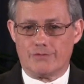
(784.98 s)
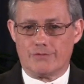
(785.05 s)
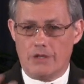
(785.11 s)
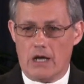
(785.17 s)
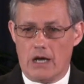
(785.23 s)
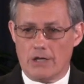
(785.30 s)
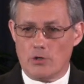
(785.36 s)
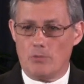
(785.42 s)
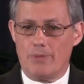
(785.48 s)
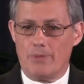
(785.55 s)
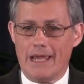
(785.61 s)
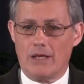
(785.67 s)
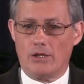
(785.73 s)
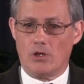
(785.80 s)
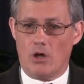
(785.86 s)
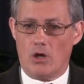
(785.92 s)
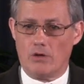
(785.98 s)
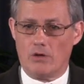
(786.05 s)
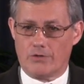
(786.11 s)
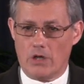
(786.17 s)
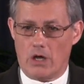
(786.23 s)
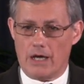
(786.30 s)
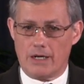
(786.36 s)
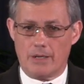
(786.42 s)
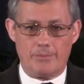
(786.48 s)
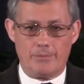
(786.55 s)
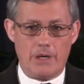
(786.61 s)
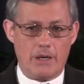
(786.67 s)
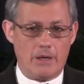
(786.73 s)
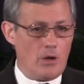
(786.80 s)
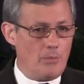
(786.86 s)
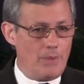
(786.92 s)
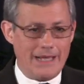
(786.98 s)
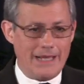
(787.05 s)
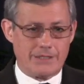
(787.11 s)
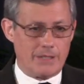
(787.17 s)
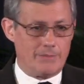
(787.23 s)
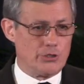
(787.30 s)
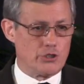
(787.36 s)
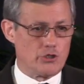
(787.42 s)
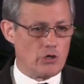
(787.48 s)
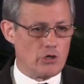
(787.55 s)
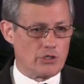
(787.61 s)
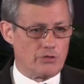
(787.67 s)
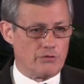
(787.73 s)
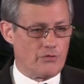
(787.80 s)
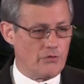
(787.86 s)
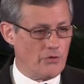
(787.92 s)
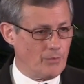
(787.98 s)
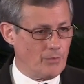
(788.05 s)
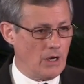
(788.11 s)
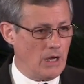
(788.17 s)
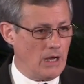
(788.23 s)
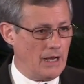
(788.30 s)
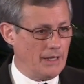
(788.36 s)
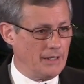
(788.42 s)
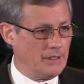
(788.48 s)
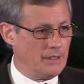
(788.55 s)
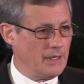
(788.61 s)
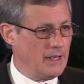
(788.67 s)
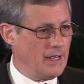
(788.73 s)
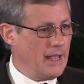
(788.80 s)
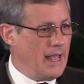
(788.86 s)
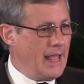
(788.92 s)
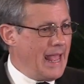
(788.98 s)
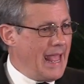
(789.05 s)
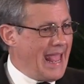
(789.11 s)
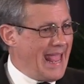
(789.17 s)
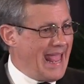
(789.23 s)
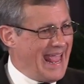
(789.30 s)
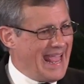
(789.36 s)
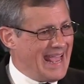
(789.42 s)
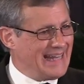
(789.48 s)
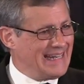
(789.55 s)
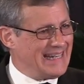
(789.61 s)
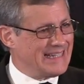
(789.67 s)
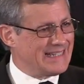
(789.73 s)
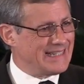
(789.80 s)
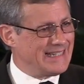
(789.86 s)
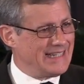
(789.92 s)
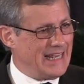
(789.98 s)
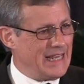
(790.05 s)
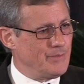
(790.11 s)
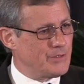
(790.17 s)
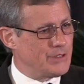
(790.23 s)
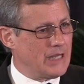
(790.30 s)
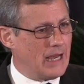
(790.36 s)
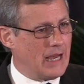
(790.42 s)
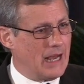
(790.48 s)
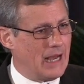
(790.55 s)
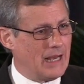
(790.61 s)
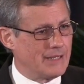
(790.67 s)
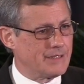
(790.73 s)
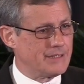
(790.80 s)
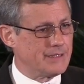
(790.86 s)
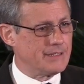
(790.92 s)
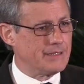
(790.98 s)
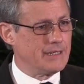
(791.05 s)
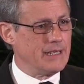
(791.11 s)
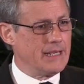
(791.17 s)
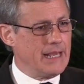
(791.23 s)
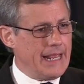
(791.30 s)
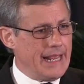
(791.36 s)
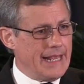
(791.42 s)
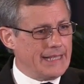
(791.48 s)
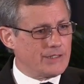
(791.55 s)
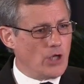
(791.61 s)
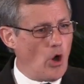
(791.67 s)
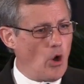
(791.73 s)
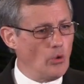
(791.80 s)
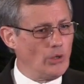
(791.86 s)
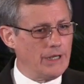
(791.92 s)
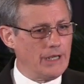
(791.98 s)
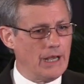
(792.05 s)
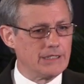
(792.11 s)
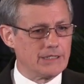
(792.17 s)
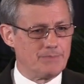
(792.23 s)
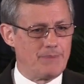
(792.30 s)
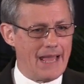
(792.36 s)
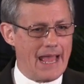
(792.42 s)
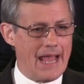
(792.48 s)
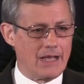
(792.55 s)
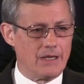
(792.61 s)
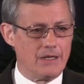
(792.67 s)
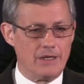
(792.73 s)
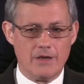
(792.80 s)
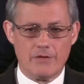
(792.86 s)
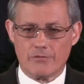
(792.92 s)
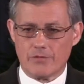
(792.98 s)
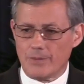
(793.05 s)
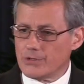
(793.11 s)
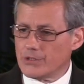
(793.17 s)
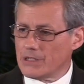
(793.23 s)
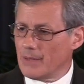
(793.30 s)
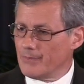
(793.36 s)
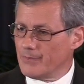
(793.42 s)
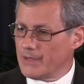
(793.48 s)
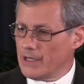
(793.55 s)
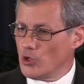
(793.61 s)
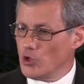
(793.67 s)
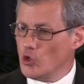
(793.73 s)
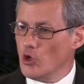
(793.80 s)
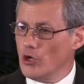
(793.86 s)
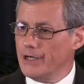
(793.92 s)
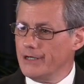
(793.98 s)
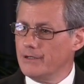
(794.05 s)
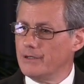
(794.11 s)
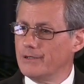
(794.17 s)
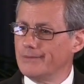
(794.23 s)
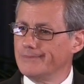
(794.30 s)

of God, obey a law of God, um, uh, obey some instruction from God, and it seems to us it's holding us back from something good